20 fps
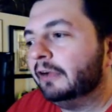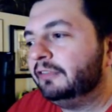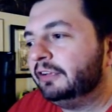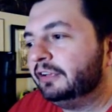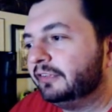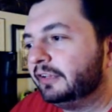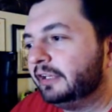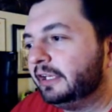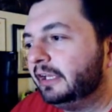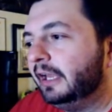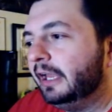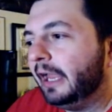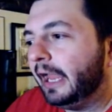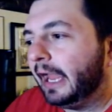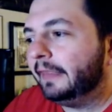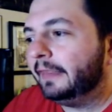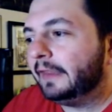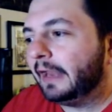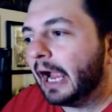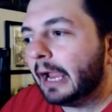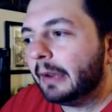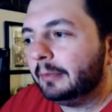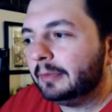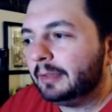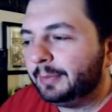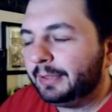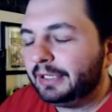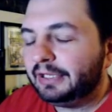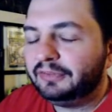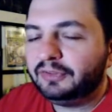obviously, and the
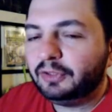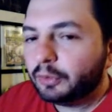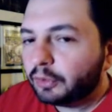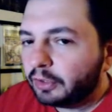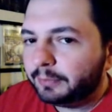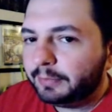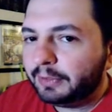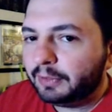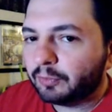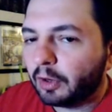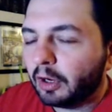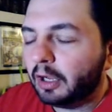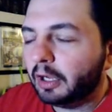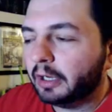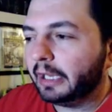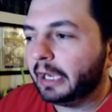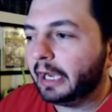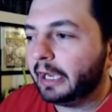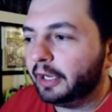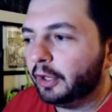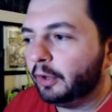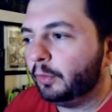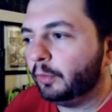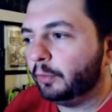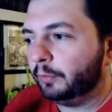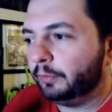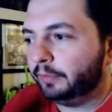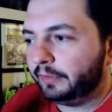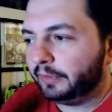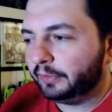IMDb still could be wrong. And I
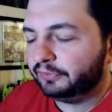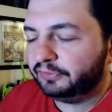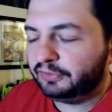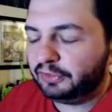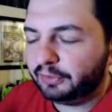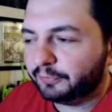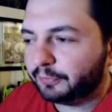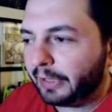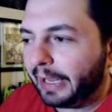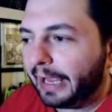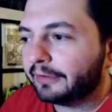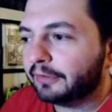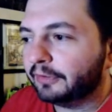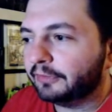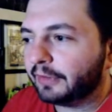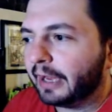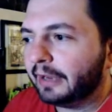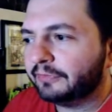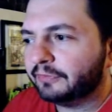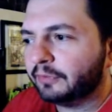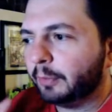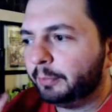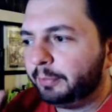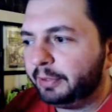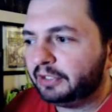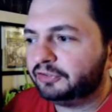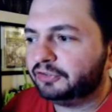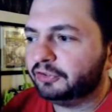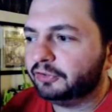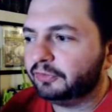know there's two different actors. I saw
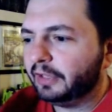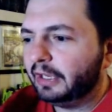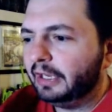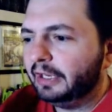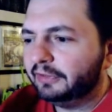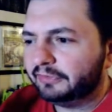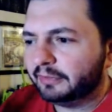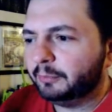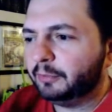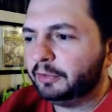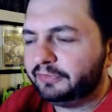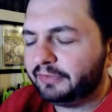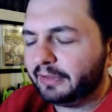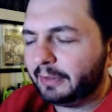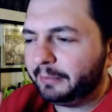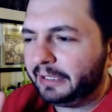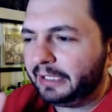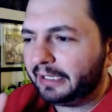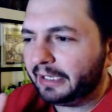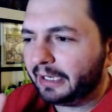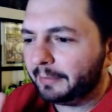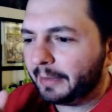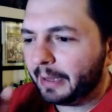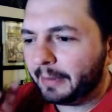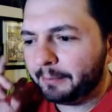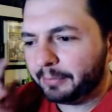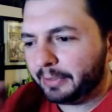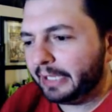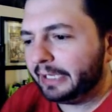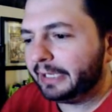pictures someone sent me, and I'm,
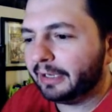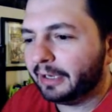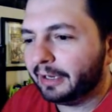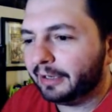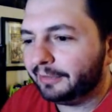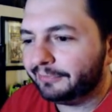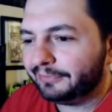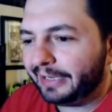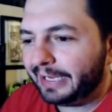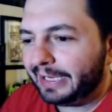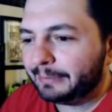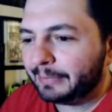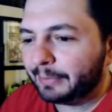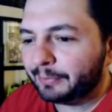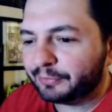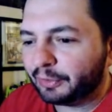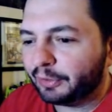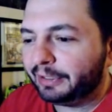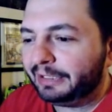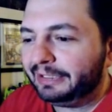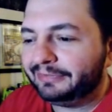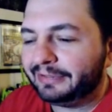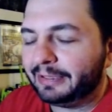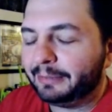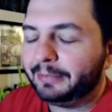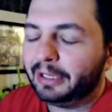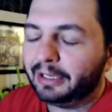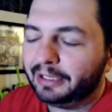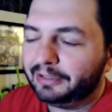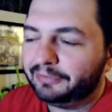I'm blanking on his name. I'm sorry, he
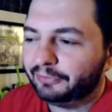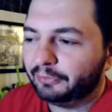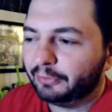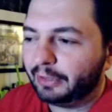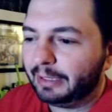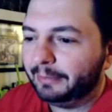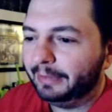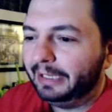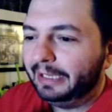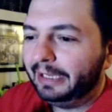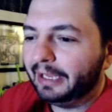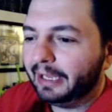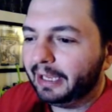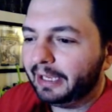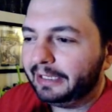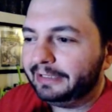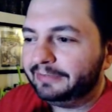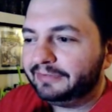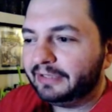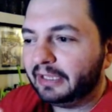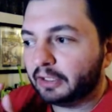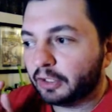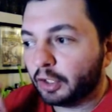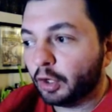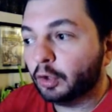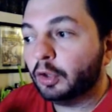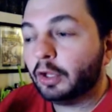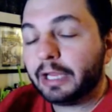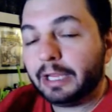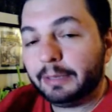sent me on Instagram. Uh, he
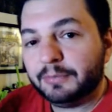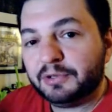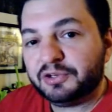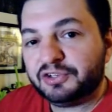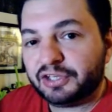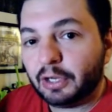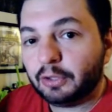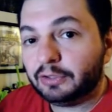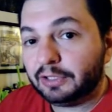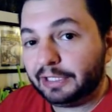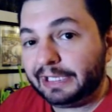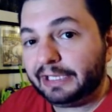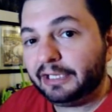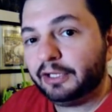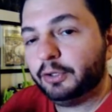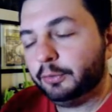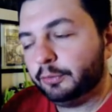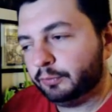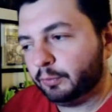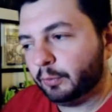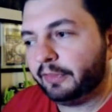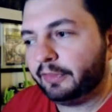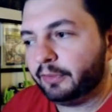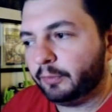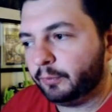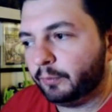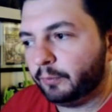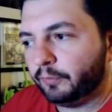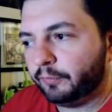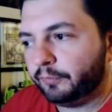said, Go look at Michelle Lee, who's one
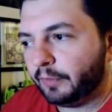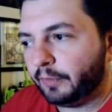of the